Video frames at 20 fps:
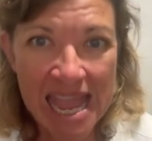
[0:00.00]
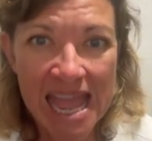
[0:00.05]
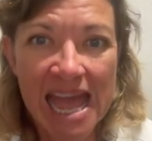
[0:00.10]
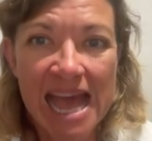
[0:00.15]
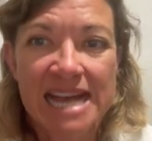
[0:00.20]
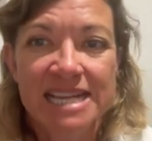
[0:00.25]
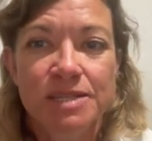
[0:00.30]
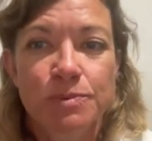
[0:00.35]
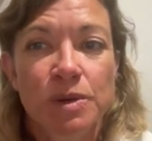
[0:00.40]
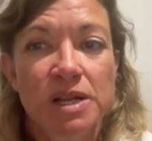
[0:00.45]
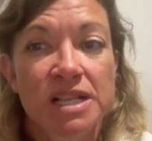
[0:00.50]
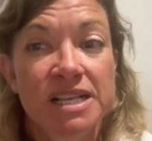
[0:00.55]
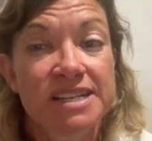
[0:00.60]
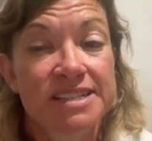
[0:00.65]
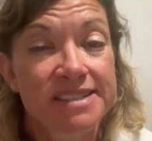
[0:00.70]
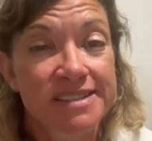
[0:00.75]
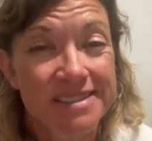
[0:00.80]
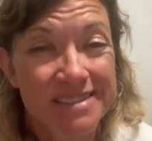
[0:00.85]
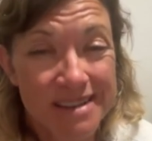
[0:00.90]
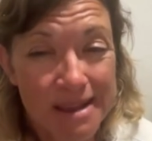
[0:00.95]
as well
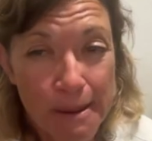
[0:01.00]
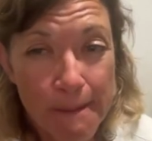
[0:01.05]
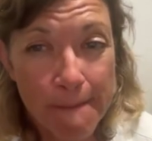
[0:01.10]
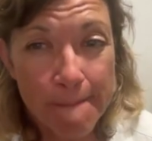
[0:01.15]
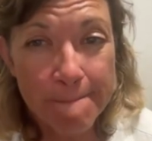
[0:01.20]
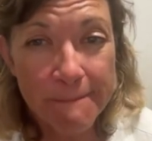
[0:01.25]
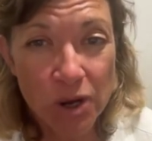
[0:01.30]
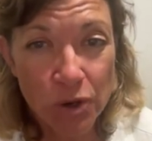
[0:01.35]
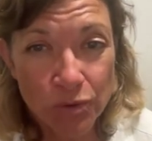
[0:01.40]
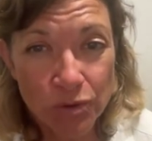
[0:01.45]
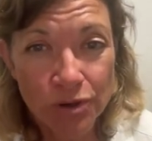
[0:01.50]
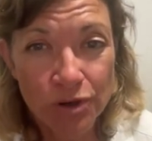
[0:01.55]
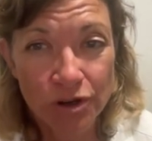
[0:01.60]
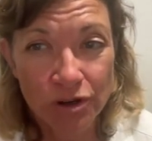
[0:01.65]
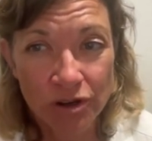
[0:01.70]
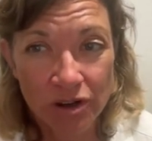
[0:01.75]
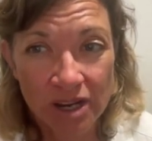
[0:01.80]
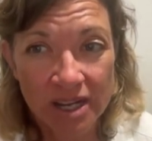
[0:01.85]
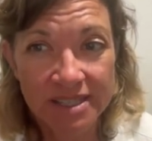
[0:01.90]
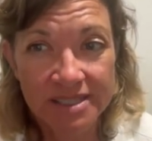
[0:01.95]
as some motor
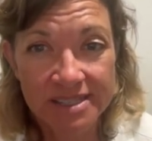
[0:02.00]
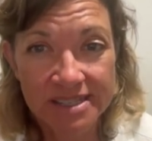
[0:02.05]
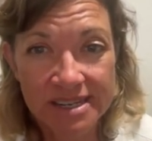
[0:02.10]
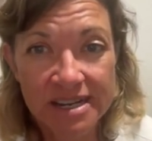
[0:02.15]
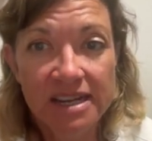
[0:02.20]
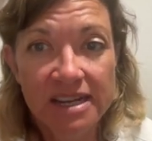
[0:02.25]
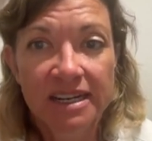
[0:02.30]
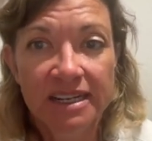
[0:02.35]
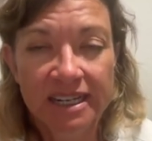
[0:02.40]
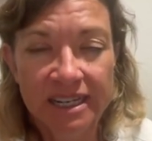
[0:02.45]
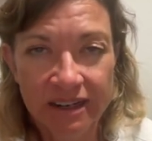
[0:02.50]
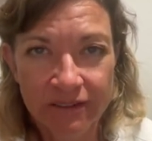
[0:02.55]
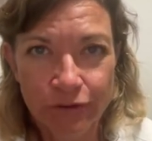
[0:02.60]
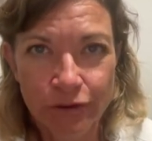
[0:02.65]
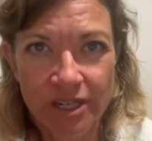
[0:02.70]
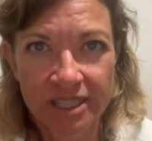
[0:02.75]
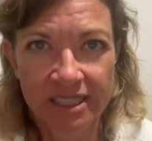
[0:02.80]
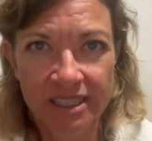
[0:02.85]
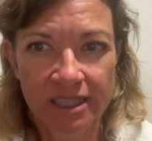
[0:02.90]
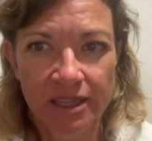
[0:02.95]
neurons
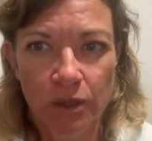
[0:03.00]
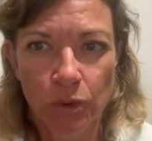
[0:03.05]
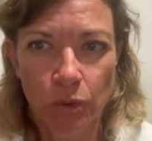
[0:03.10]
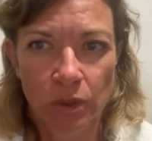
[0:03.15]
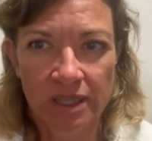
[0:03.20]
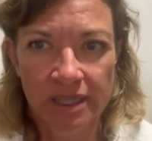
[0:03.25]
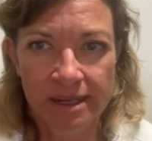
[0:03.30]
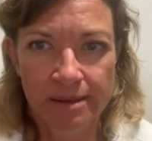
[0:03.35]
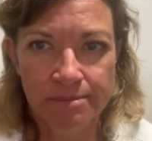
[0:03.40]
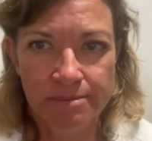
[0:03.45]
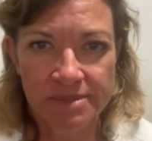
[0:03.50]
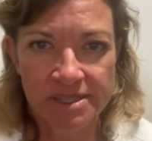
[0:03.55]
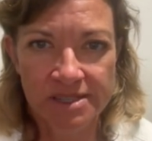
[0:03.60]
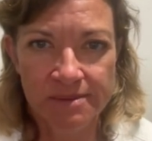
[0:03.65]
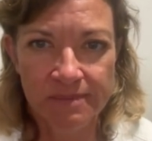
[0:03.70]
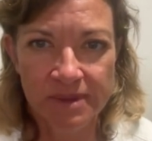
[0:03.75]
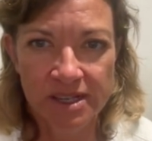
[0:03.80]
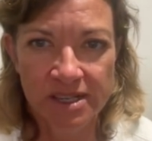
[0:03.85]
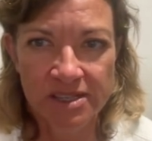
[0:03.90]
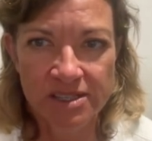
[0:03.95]
governing the lower limbs.